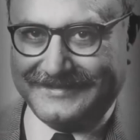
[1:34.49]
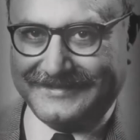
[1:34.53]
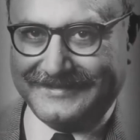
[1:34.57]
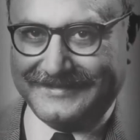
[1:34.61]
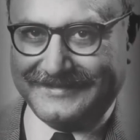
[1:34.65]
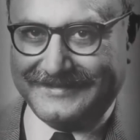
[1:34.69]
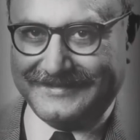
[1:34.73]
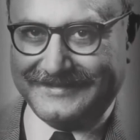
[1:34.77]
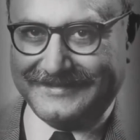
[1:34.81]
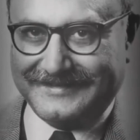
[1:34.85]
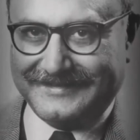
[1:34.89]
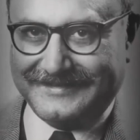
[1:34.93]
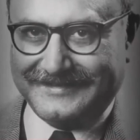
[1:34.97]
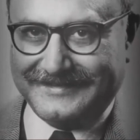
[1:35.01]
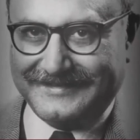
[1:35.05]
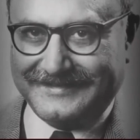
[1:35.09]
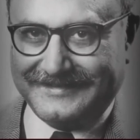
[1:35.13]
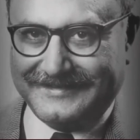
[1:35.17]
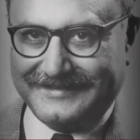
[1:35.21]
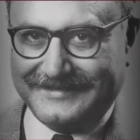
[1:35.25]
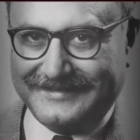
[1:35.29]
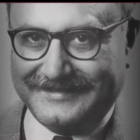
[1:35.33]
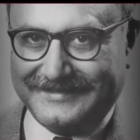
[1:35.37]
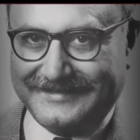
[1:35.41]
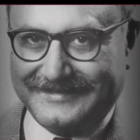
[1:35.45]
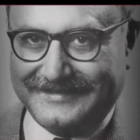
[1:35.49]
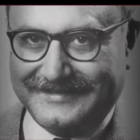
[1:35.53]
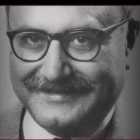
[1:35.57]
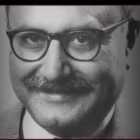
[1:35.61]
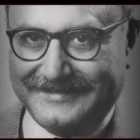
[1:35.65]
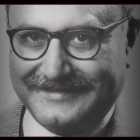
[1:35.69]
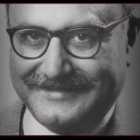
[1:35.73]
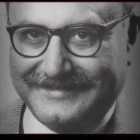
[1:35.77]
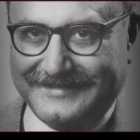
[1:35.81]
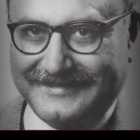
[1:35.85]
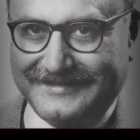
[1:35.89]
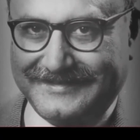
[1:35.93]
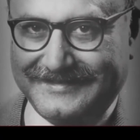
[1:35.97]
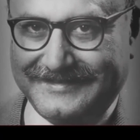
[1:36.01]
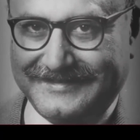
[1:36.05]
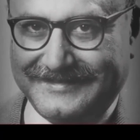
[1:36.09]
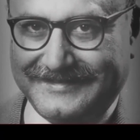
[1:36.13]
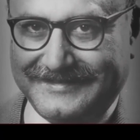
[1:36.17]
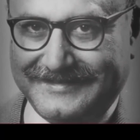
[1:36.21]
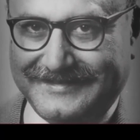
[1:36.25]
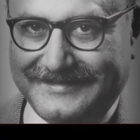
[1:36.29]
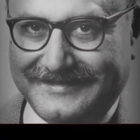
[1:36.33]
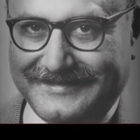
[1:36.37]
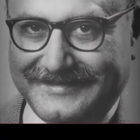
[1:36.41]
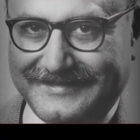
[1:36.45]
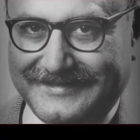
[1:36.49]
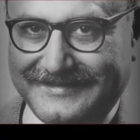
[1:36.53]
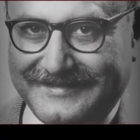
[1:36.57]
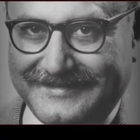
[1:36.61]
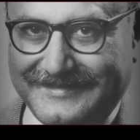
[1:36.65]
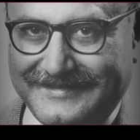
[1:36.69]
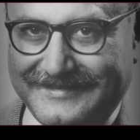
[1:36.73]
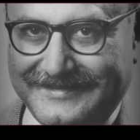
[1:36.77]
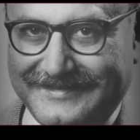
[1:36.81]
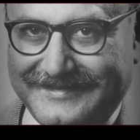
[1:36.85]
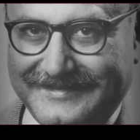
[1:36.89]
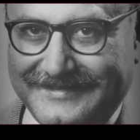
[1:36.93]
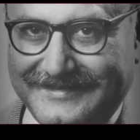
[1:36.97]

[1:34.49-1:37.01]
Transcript: He'd say, well, yes, but never mind. I said, but how do you know, you see?